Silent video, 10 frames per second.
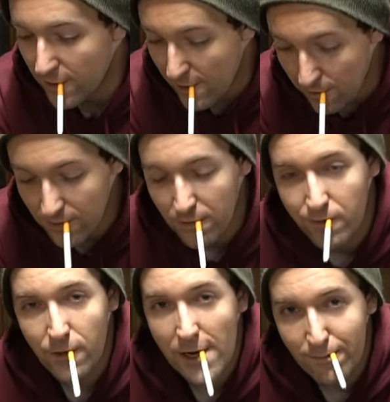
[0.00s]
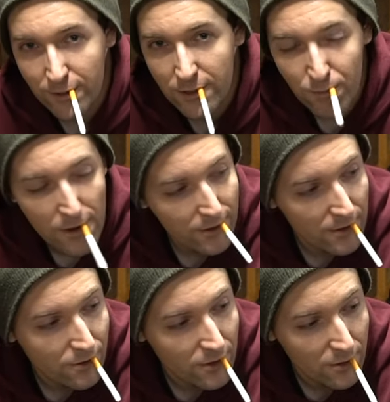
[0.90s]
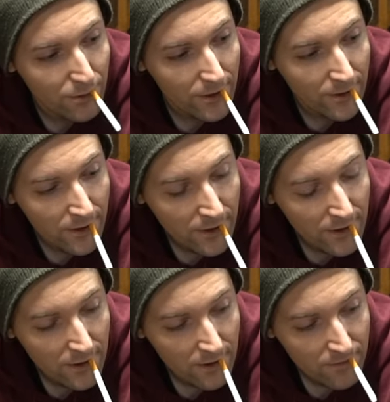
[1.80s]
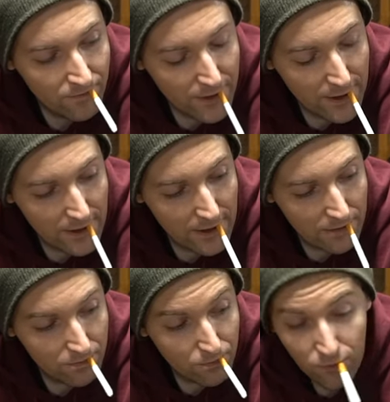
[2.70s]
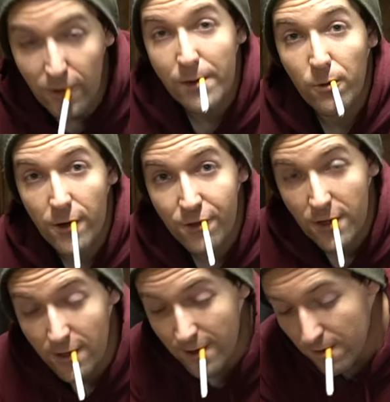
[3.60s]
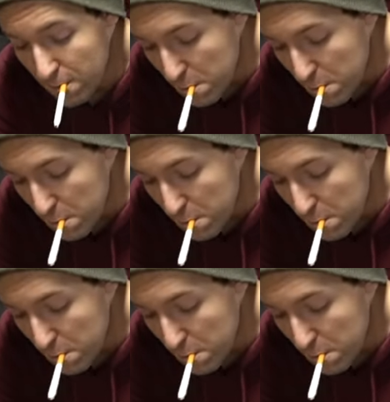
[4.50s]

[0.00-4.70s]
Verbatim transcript: count subscriber, small YouTuber, um, really worth it, you know?